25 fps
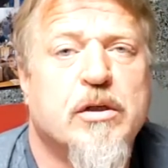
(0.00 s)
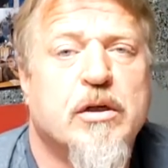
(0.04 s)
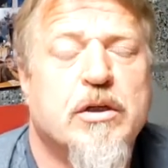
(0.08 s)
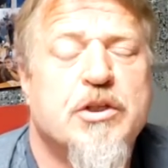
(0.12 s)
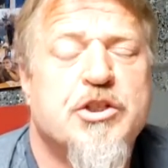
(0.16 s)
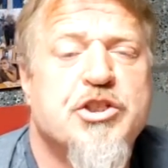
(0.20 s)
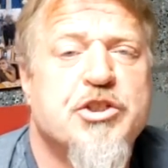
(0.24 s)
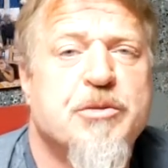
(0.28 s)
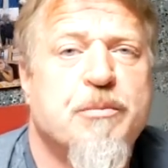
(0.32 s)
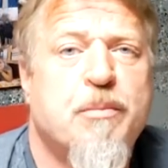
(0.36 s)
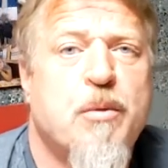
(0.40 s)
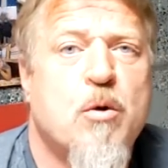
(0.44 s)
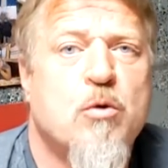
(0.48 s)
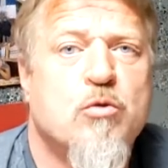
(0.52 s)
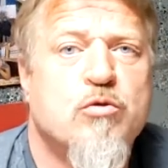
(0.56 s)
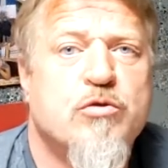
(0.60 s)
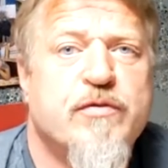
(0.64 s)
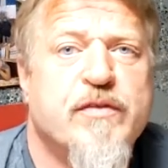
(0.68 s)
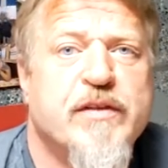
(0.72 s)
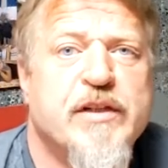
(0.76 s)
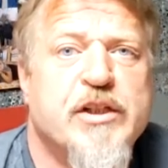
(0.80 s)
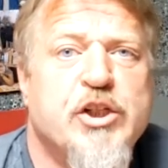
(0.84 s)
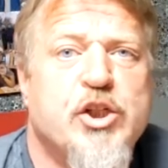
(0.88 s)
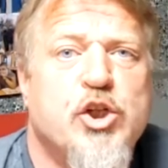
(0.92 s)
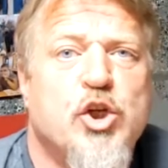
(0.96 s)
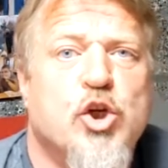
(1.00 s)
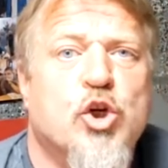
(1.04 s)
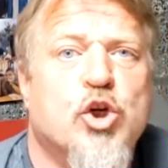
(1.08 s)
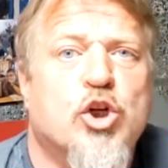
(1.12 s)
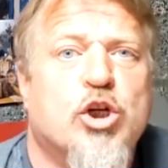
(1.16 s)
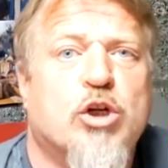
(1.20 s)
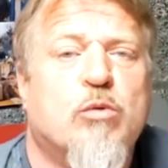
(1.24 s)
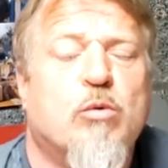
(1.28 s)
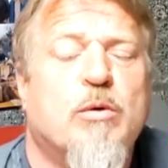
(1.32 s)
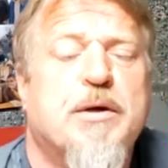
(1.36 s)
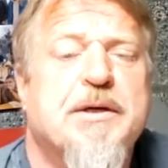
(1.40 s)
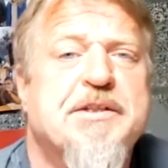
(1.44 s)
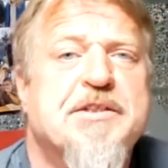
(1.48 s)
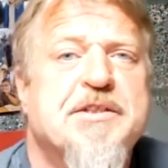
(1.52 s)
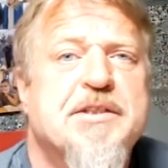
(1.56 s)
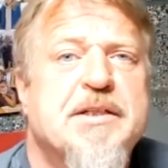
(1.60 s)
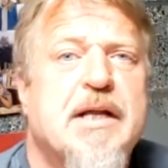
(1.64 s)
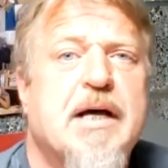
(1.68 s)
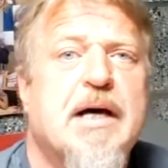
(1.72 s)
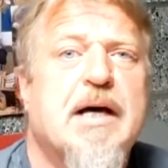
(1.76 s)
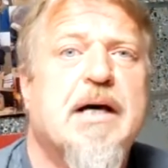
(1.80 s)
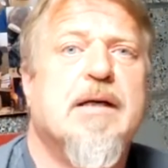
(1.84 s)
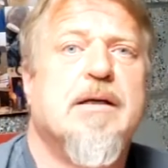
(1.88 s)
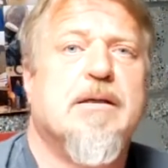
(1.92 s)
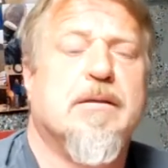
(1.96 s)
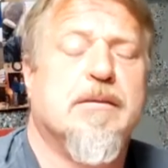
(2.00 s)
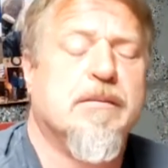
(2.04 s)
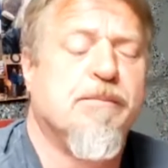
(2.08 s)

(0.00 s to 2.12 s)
it's supposedly good or what's not.